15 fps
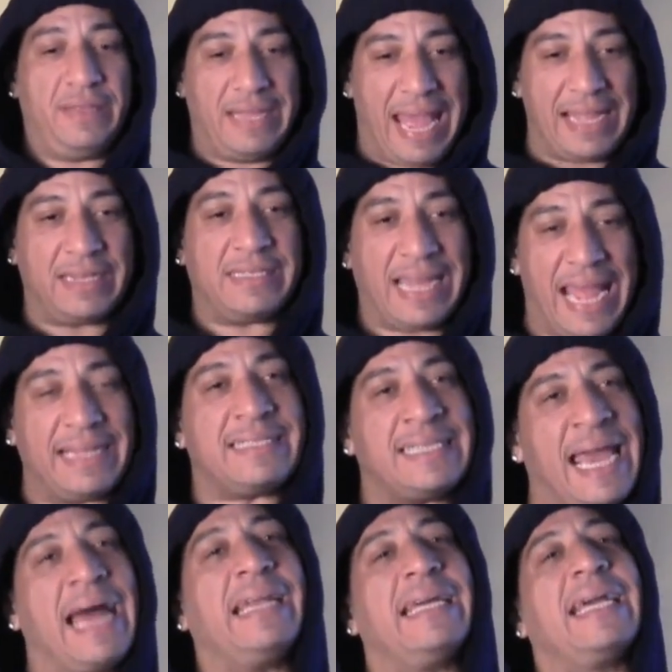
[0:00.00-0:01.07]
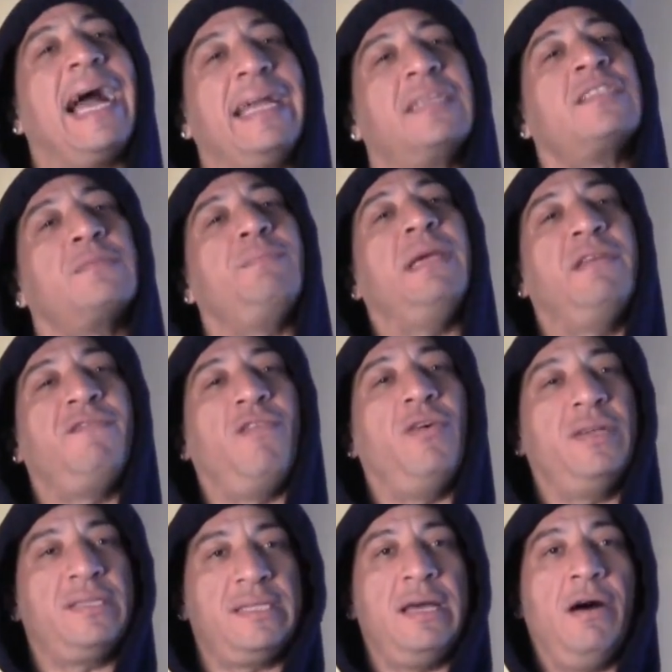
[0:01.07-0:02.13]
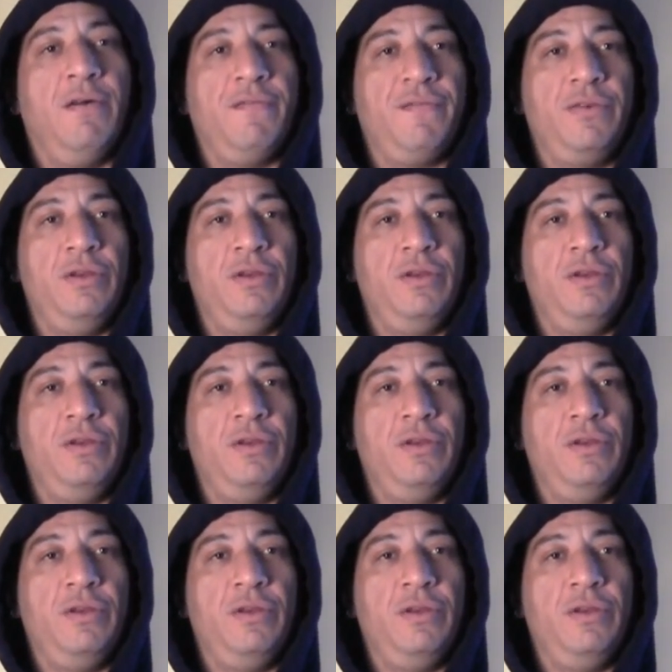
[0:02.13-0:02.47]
that talent got to speak for itself.